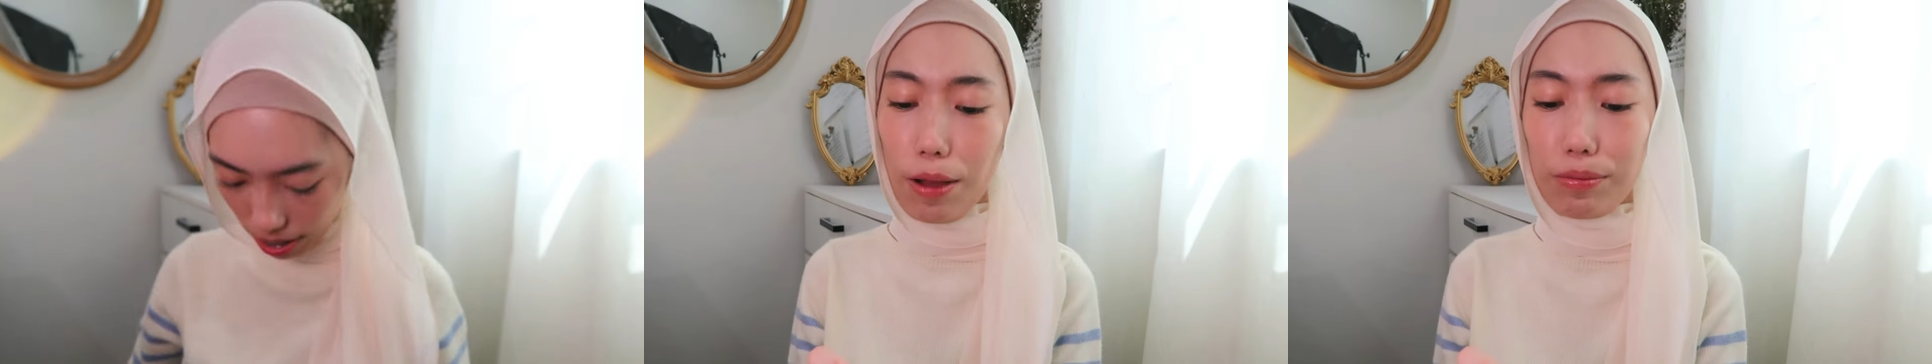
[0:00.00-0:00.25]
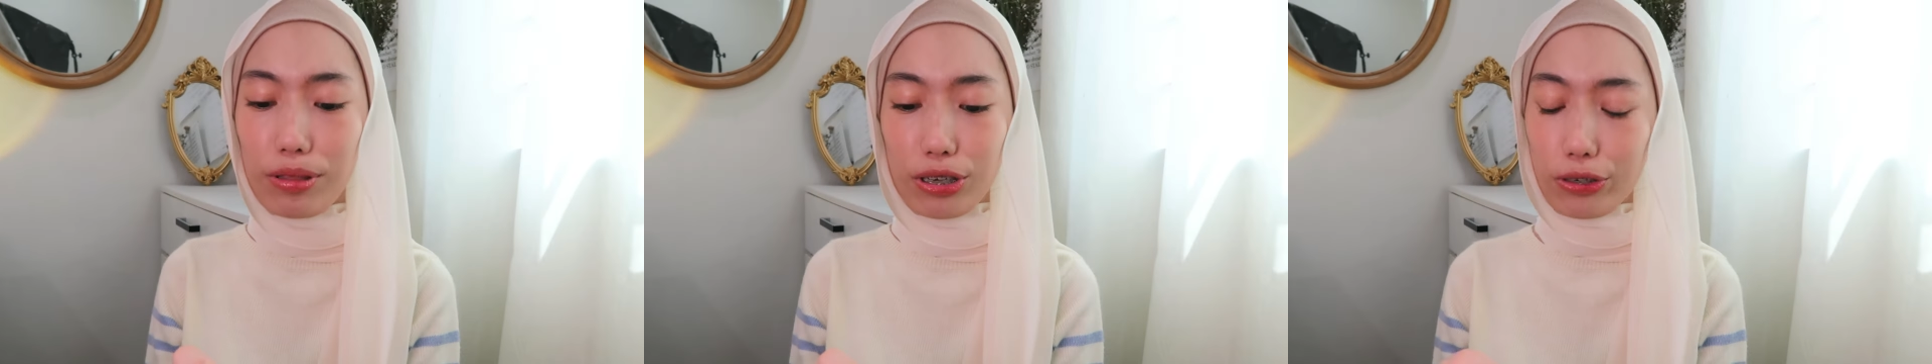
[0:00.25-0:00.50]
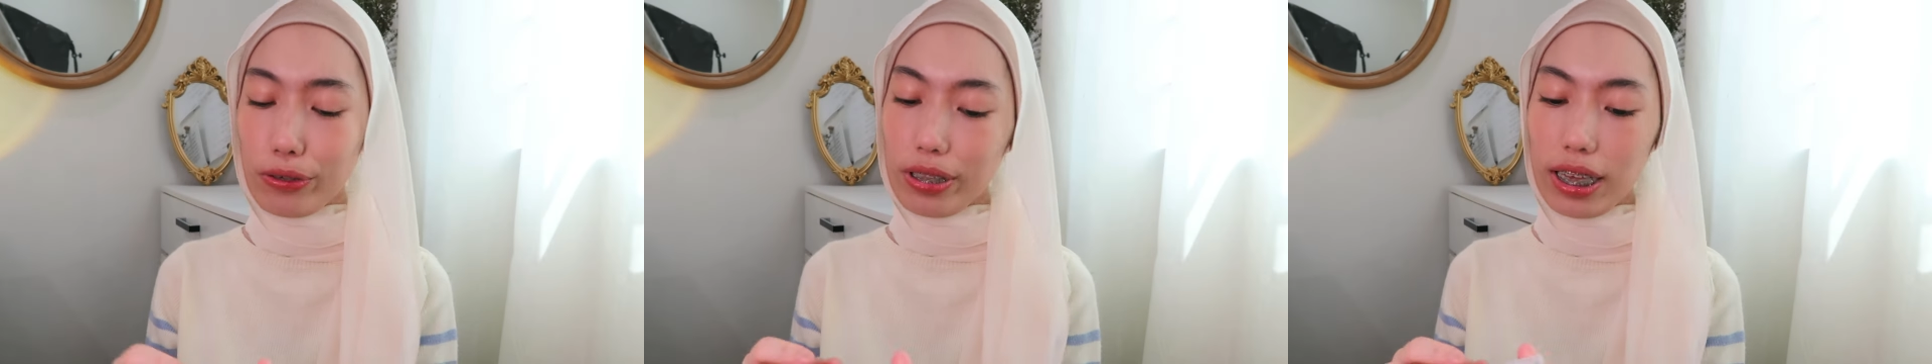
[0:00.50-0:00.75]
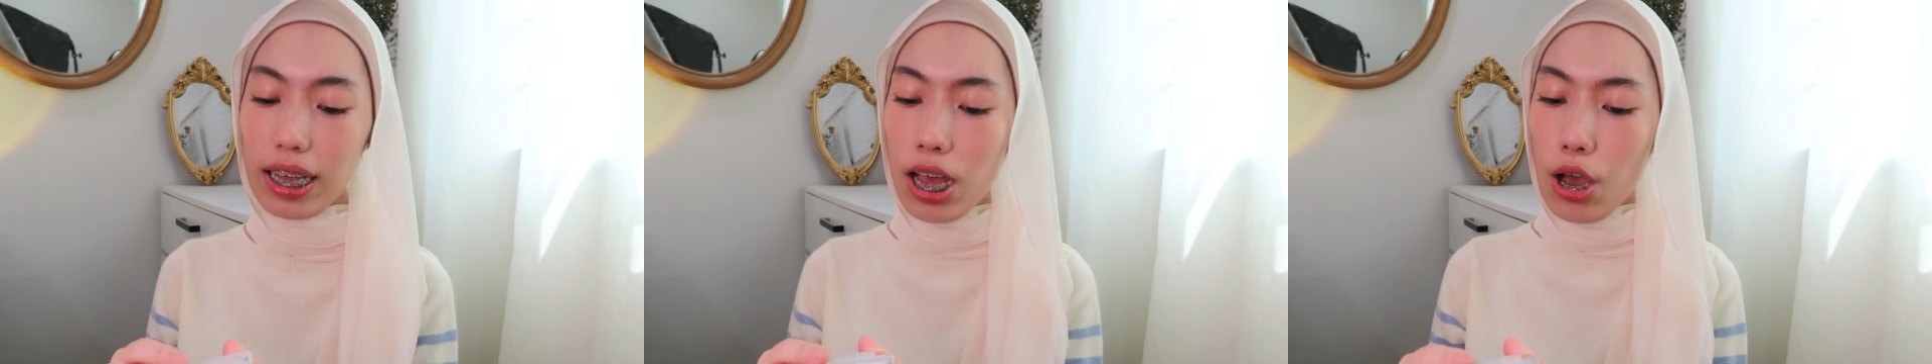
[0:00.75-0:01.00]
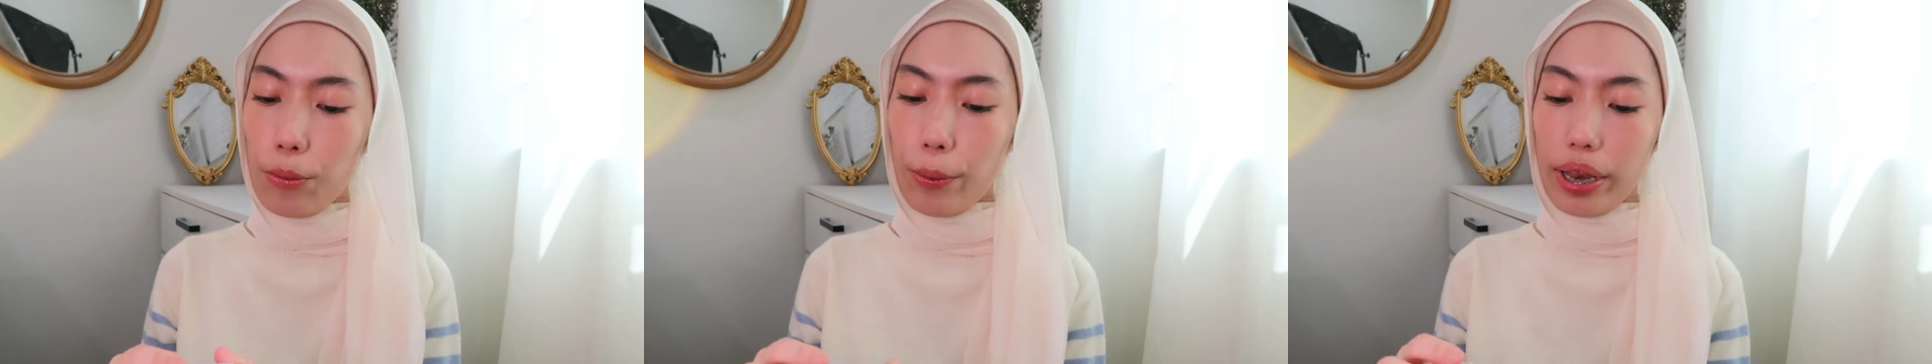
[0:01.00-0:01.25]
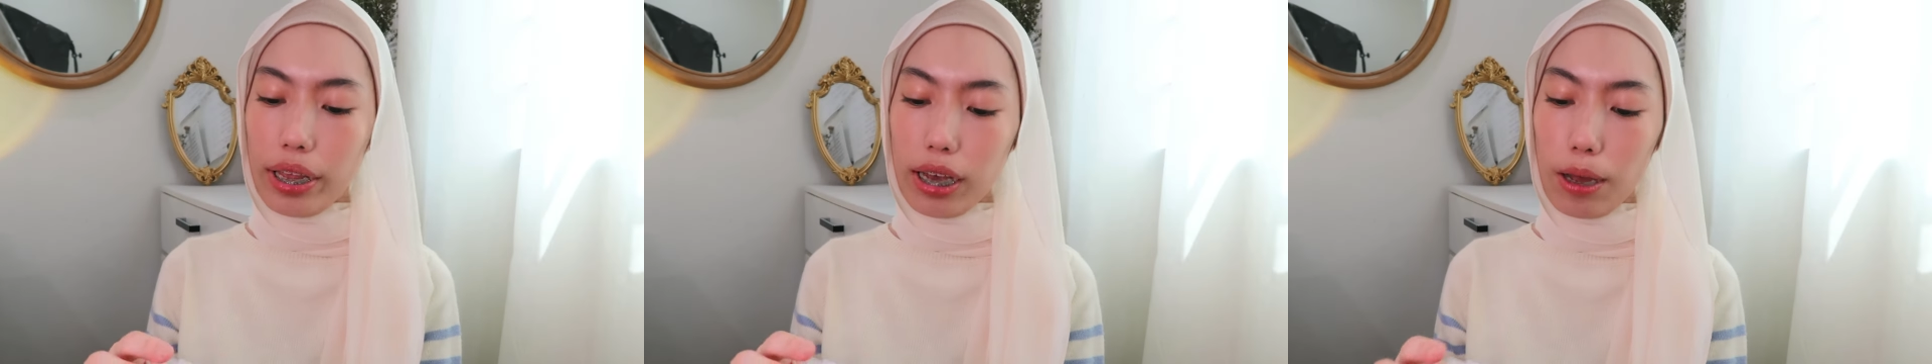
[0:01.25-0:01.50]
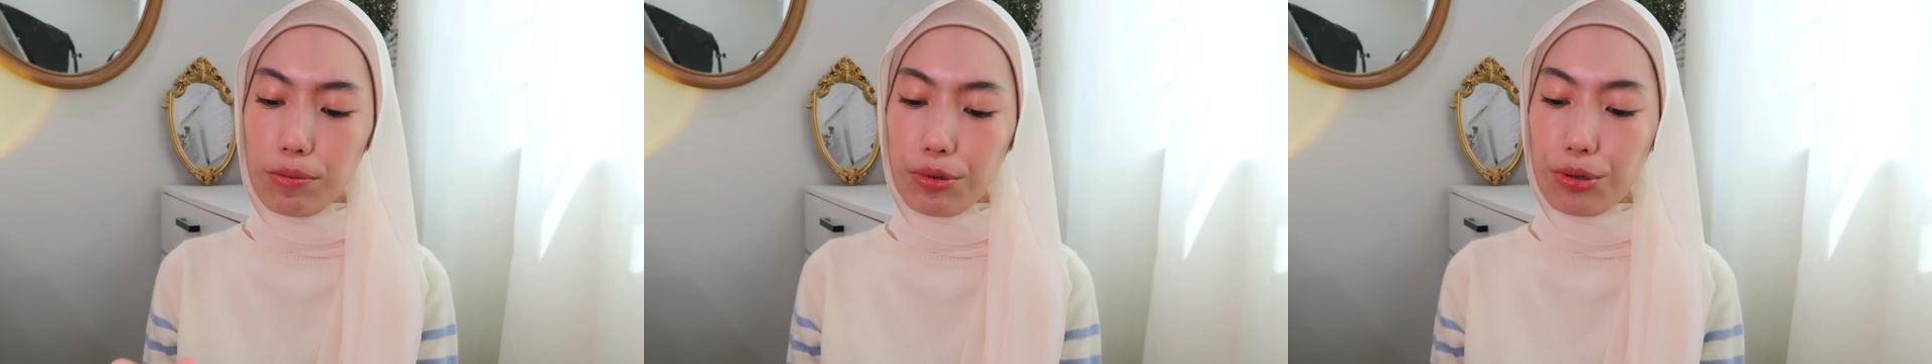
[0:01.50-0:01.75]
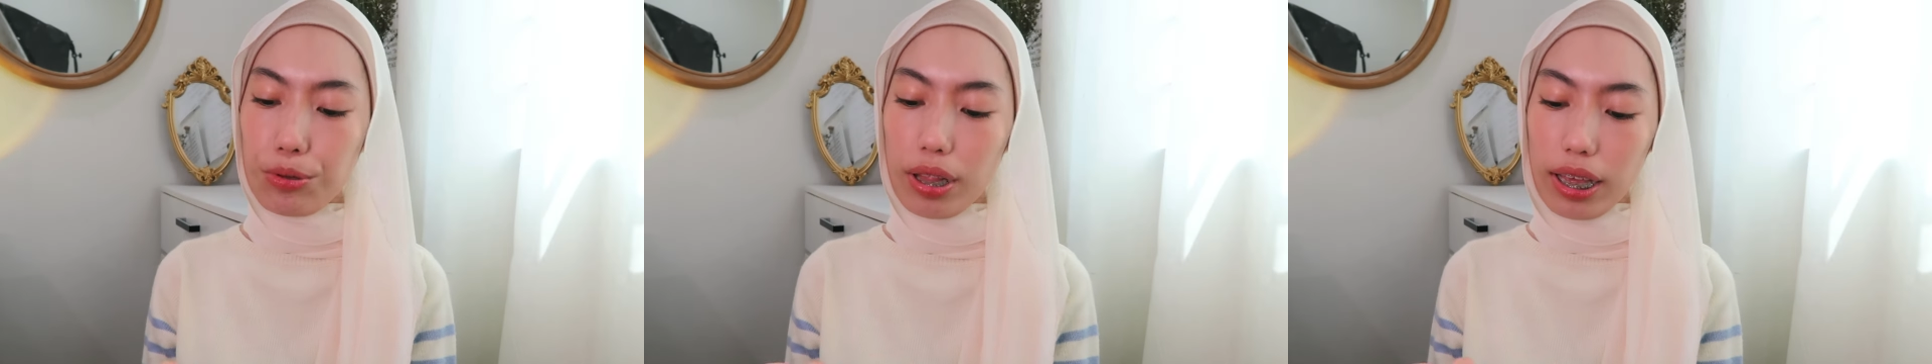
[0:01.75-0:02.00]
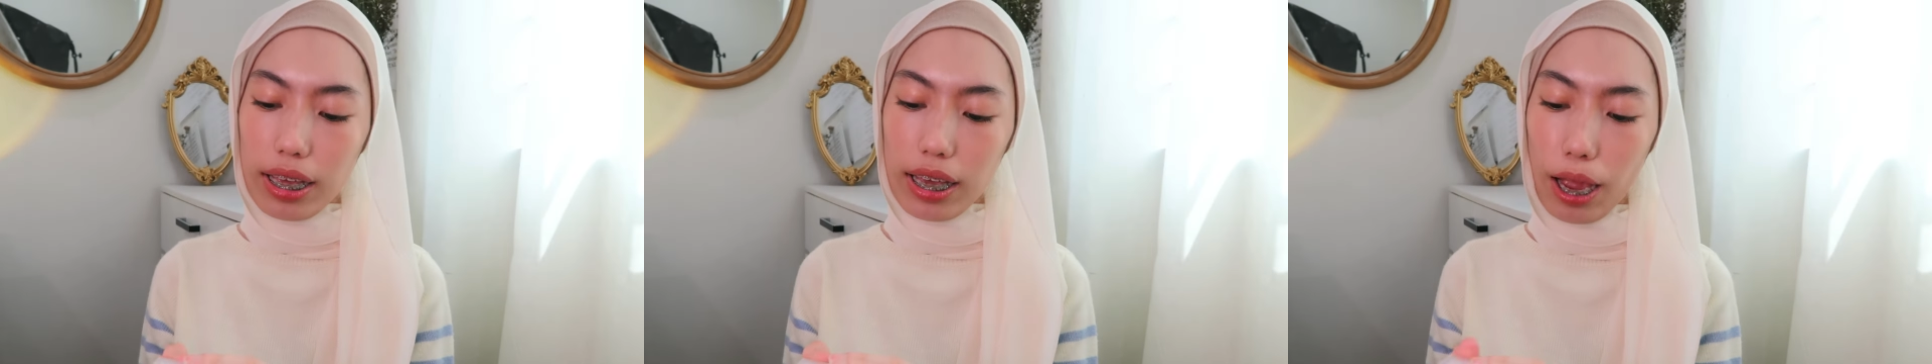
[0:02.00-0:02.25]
I'm literally, when it comes to like